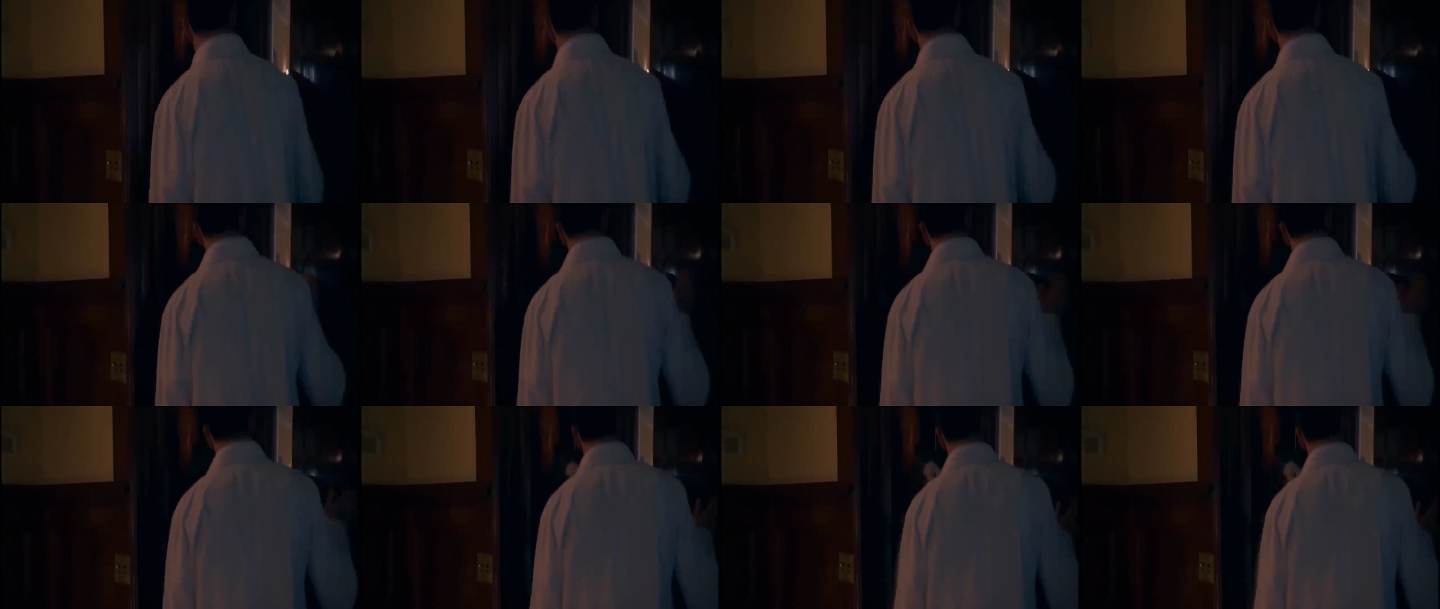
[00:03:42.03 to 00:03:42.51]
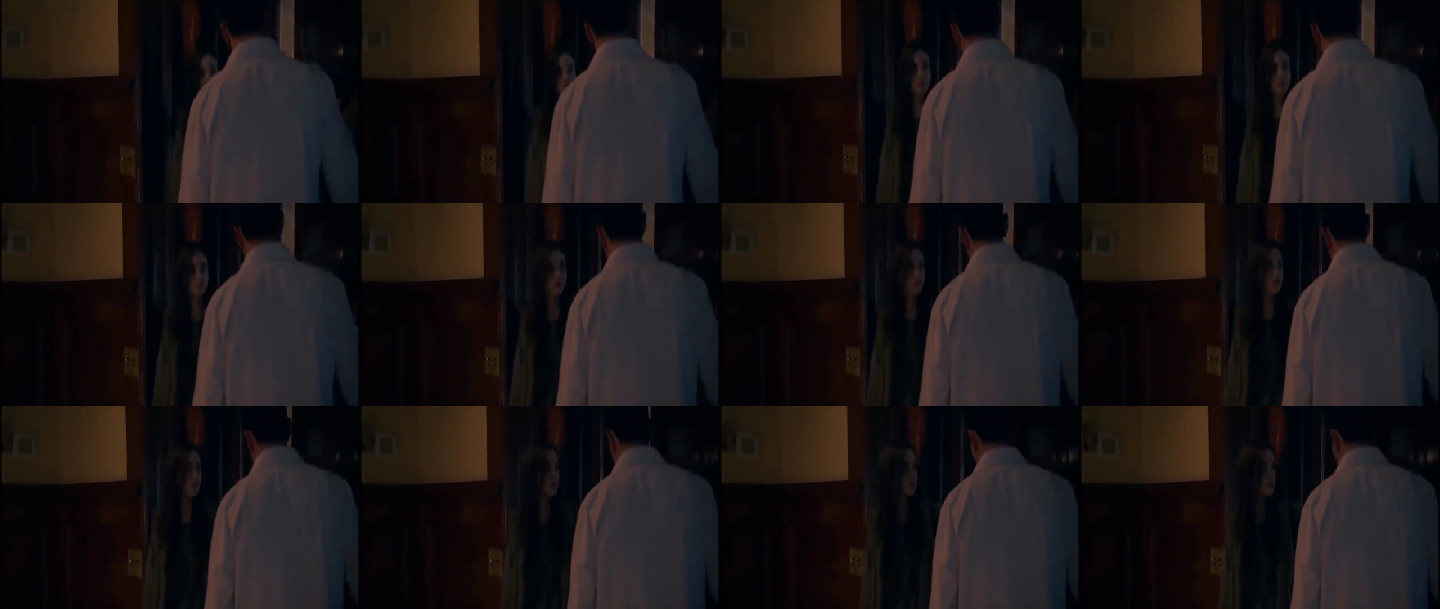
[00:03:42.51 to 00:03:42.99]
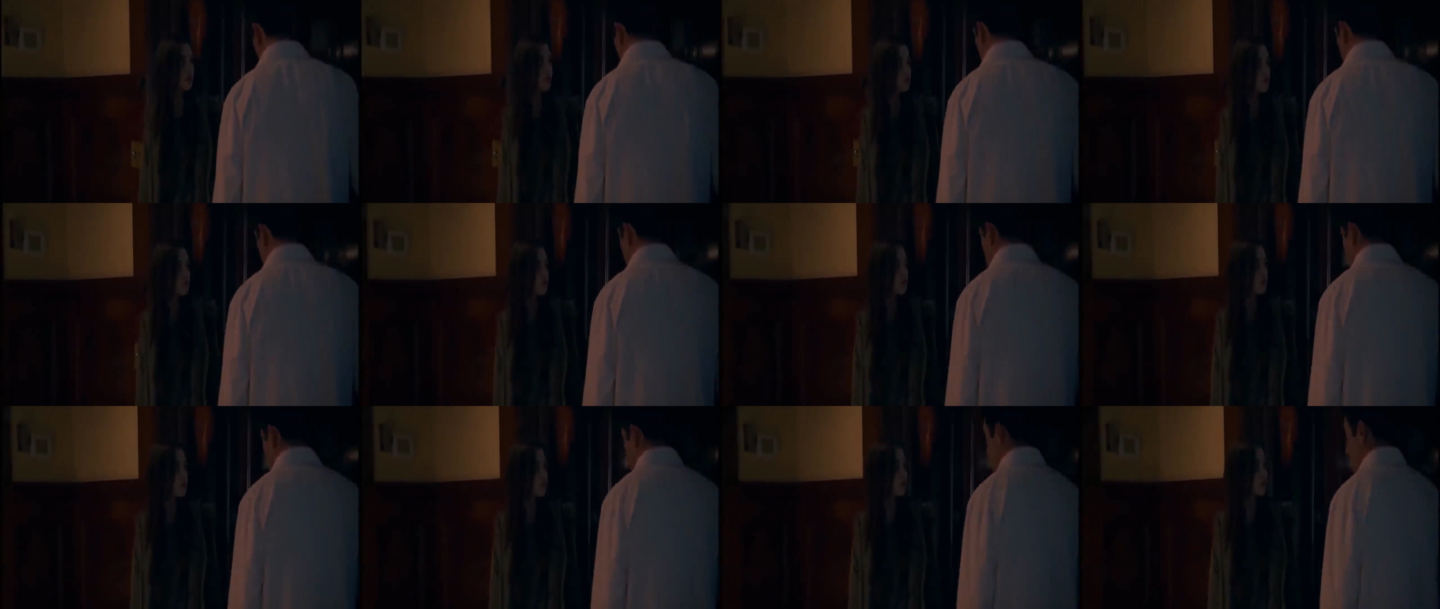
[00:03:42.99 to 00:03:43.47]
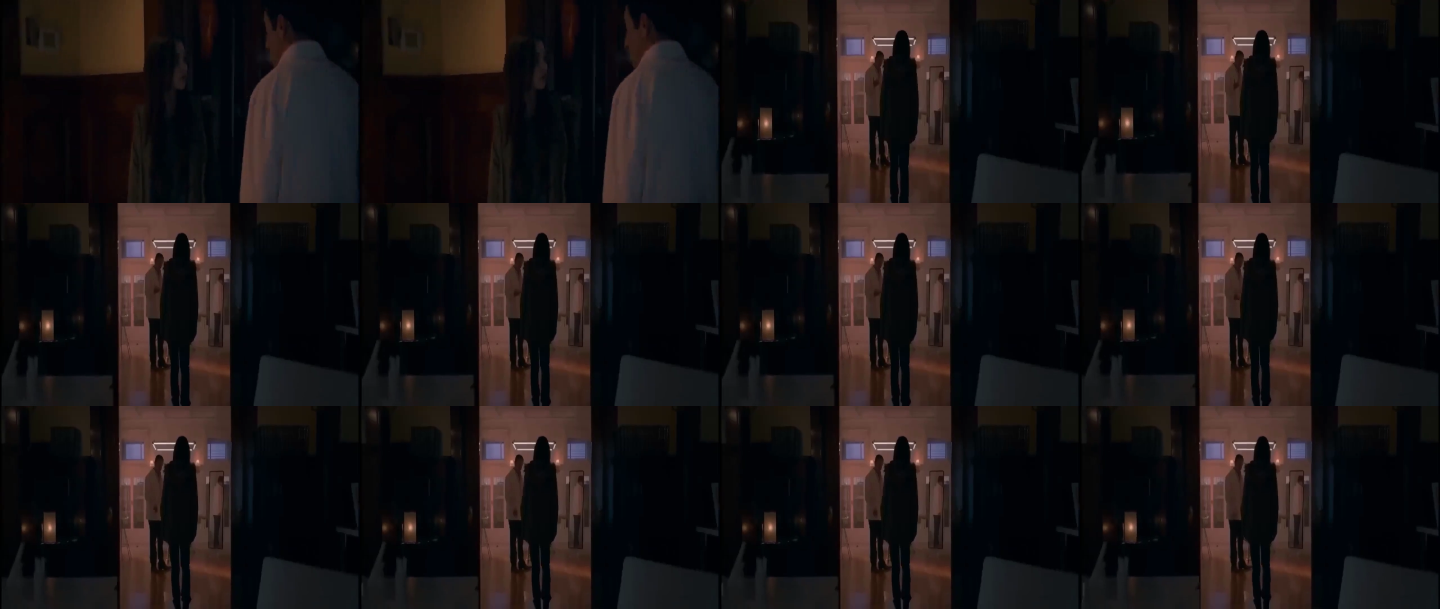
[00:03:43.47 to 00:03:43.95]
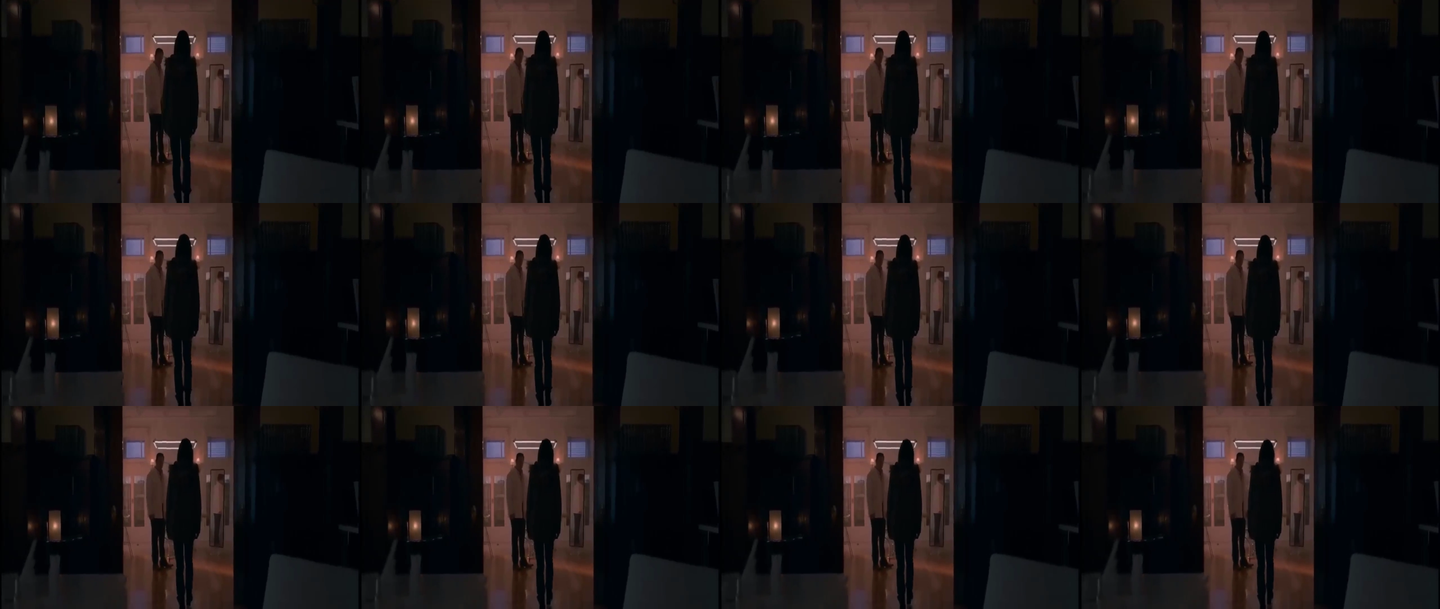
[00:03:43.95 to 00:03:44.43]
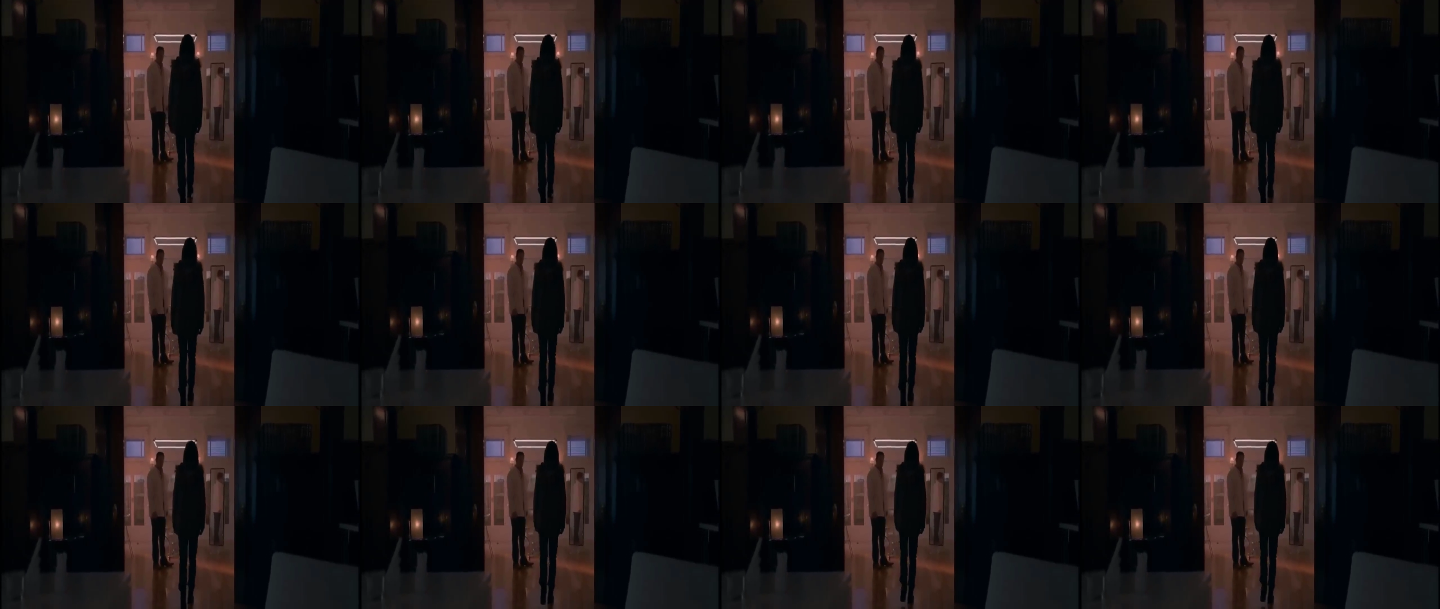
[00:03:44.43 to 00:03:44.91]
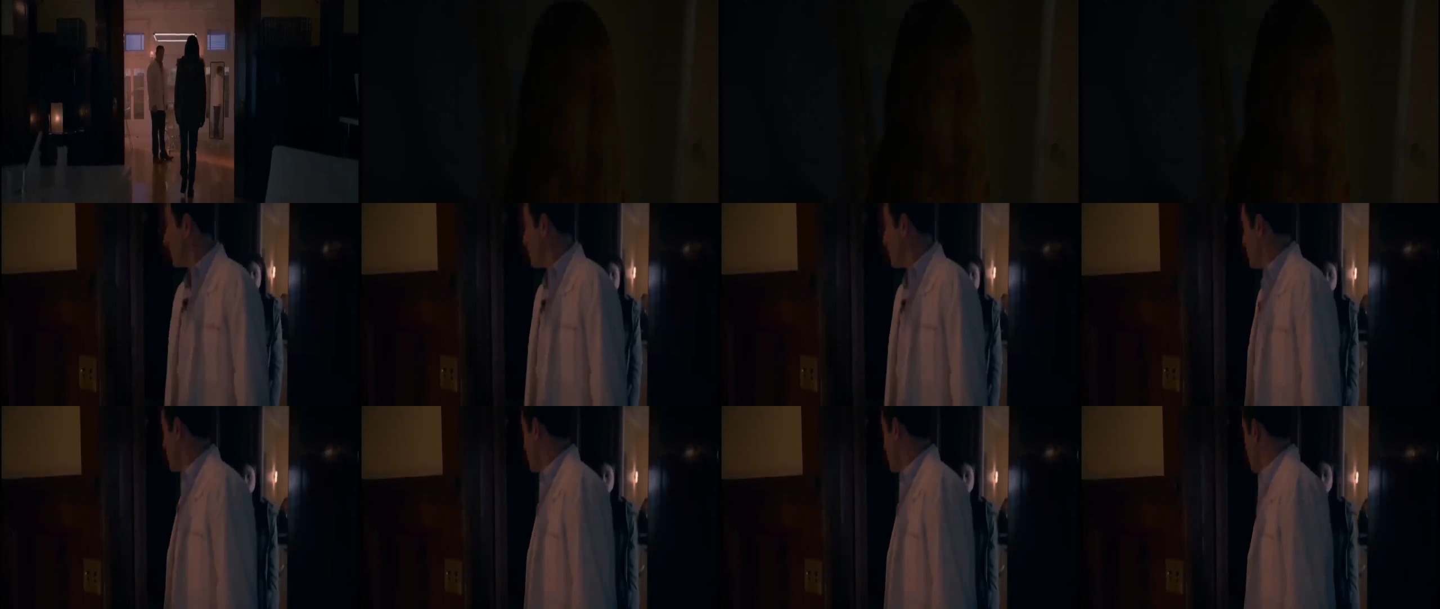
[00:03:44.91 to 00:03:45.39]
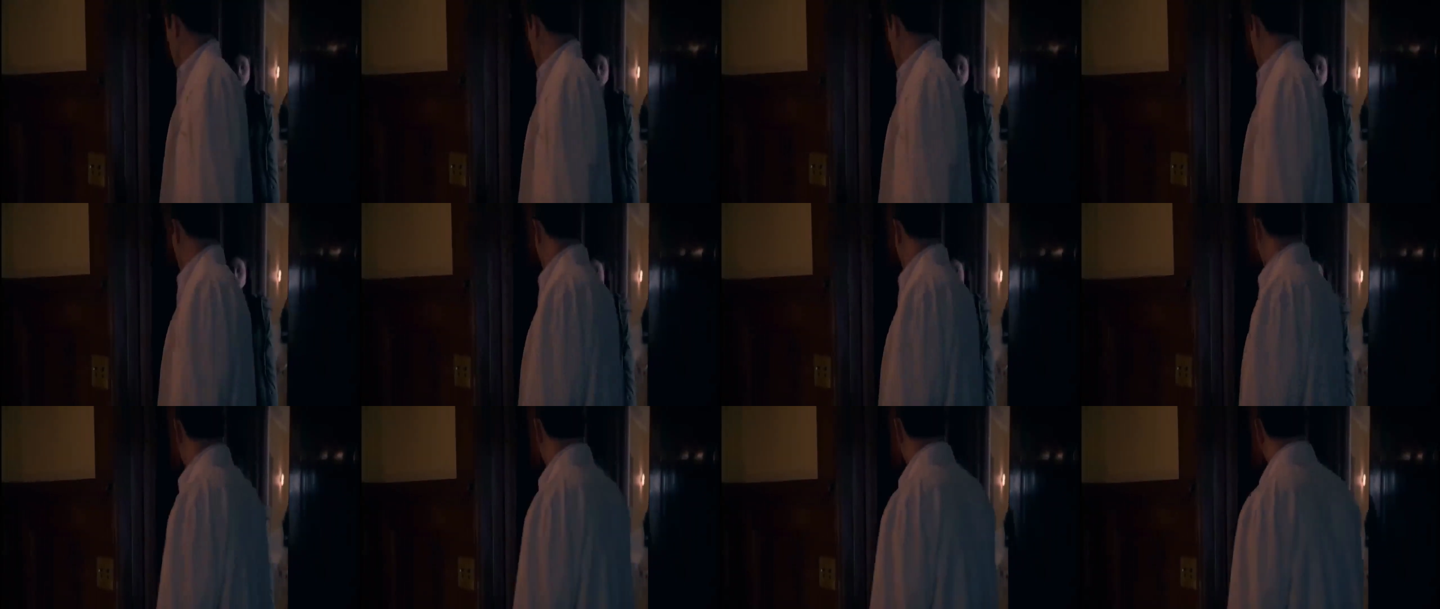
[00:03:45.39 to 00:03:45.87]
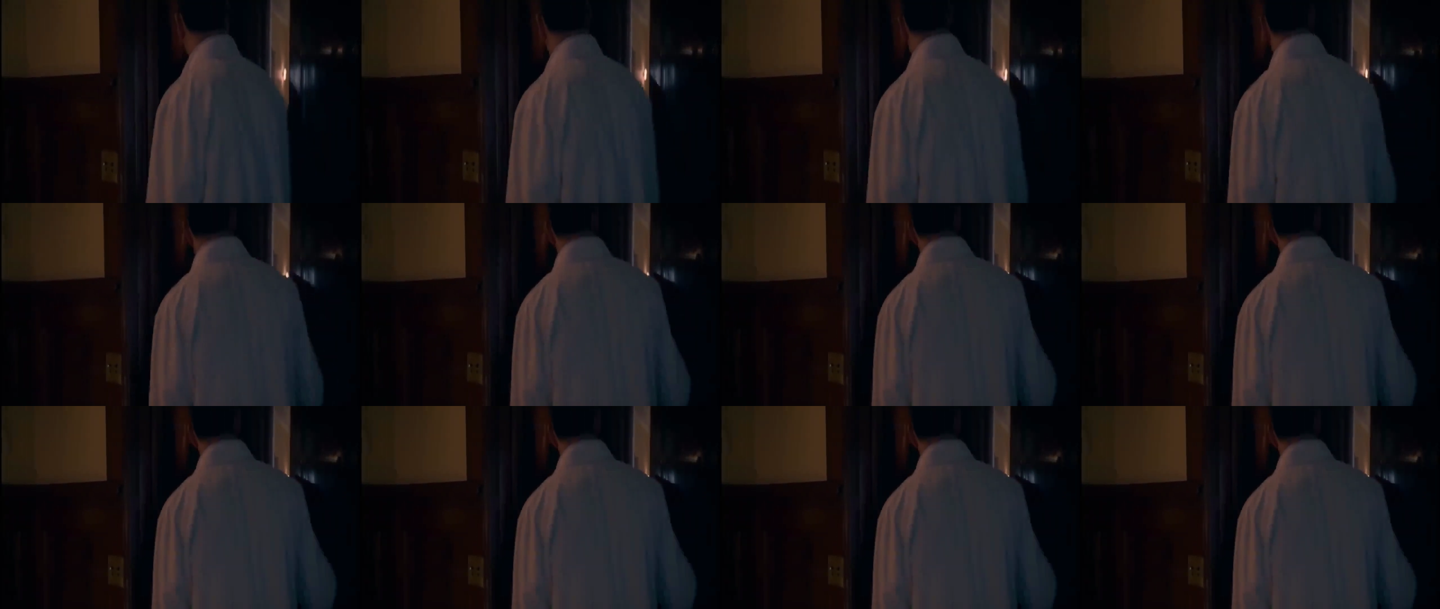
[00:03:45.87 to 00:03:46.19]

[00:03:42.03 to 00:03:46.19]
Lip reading: Nobody's mouth can be seen.